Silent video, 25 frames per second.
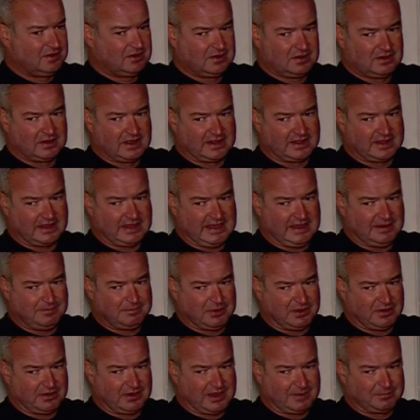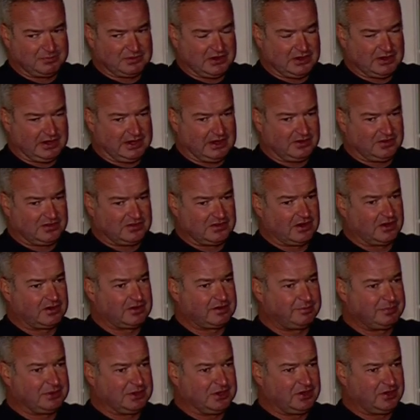Let the heat build up till your ears start to
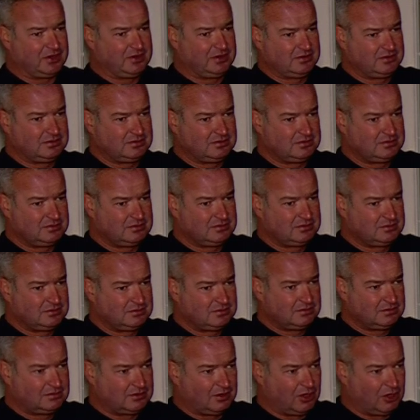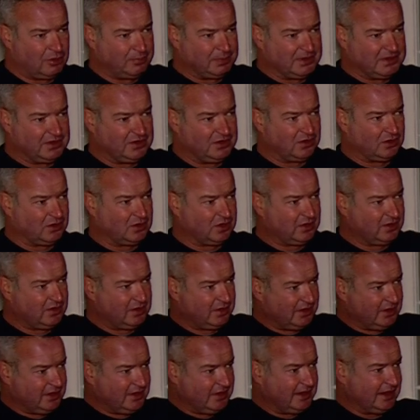burn, open the door,
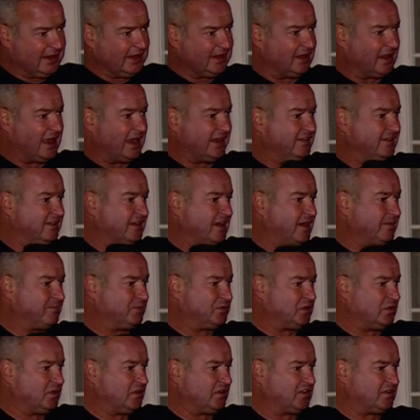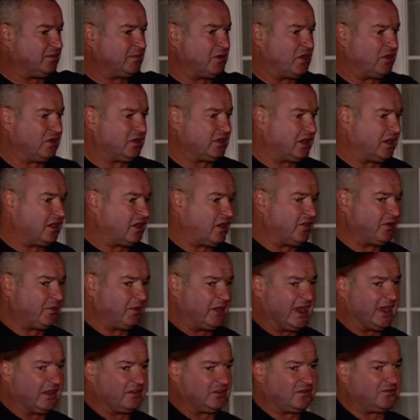it lights up through the smoke and all the
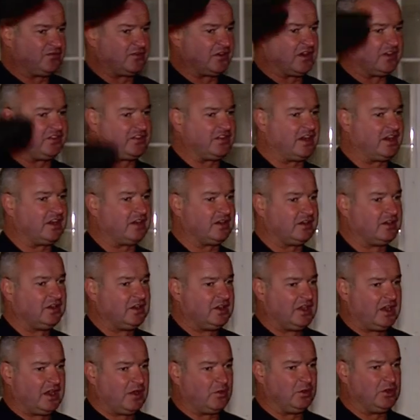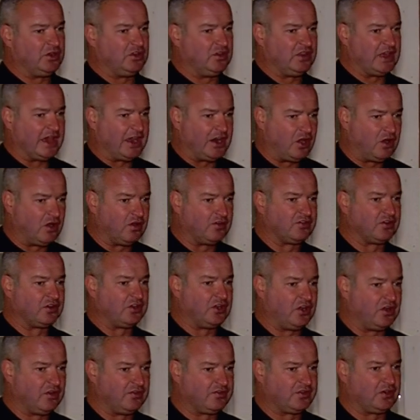way out to fresh air. And we do that over and
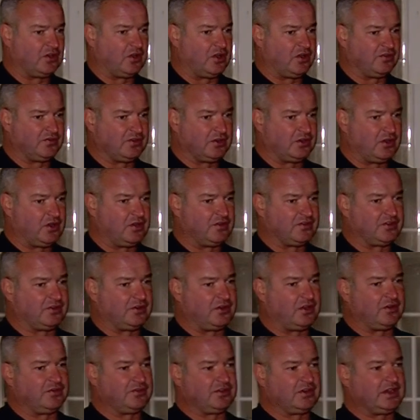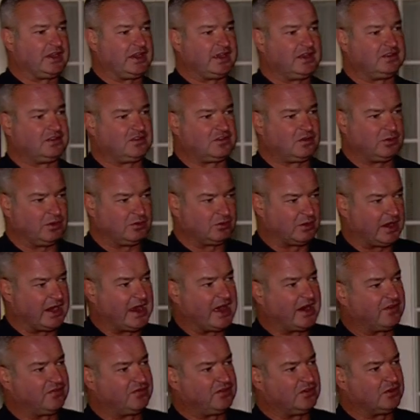over and over and over and over again until we run
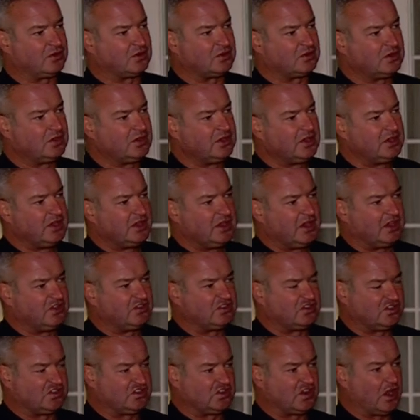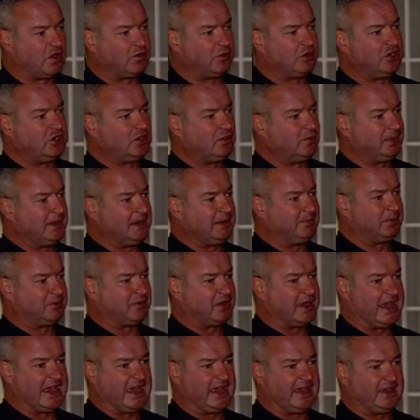out of fuel. And just showing new people,
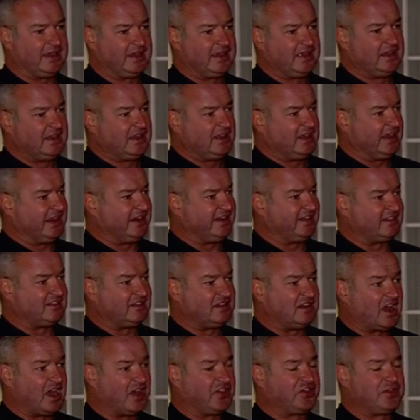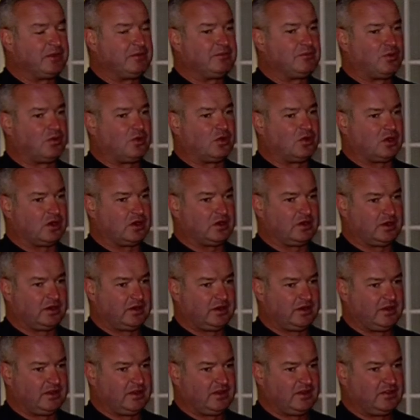hey, it is nothing more
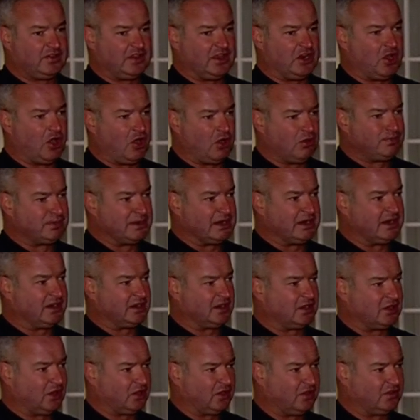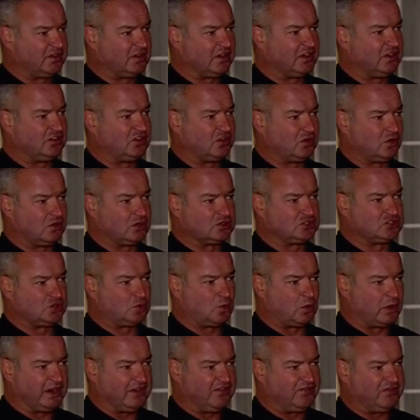than opening and closing a door
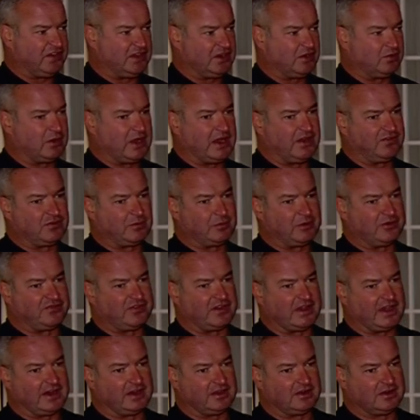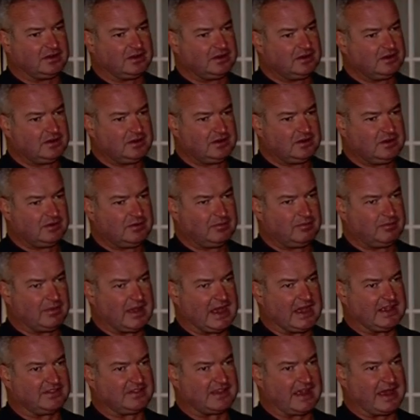20 feet away from a fire.
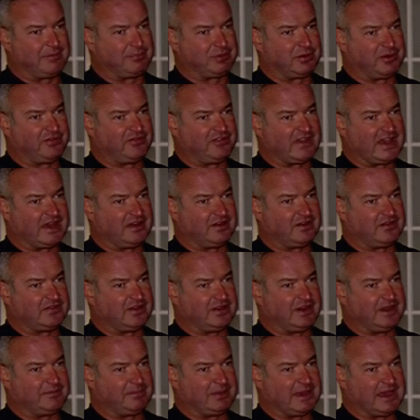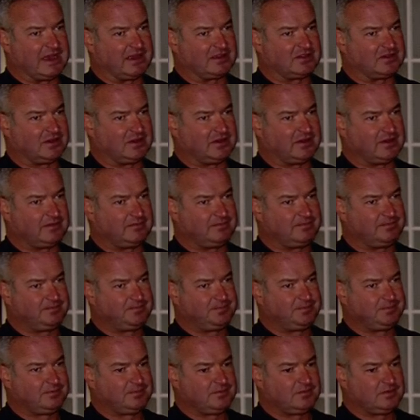Has that profound of an impact on it.
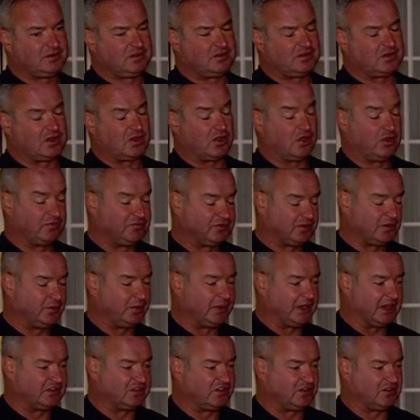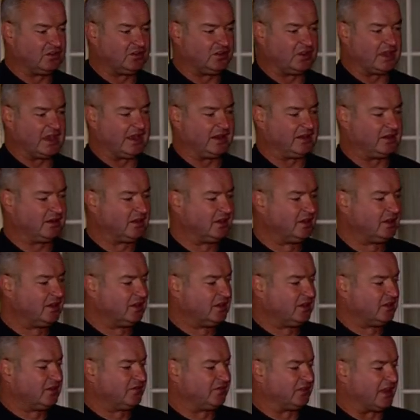So hopefully we get to do that
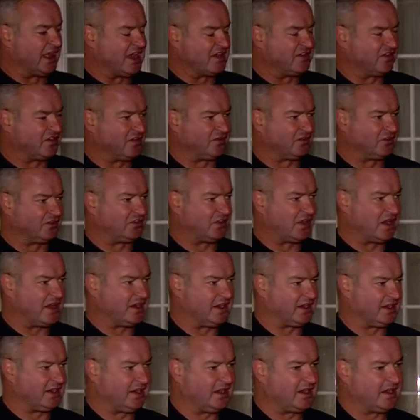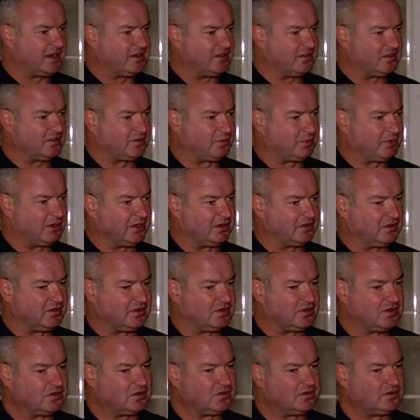flashover training again in the spring
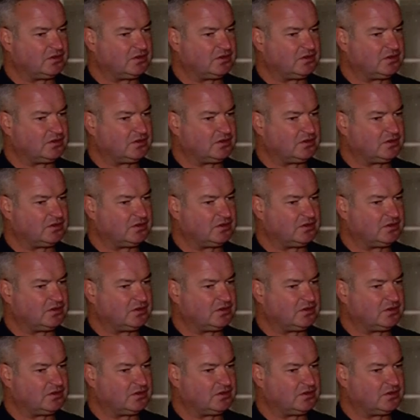too.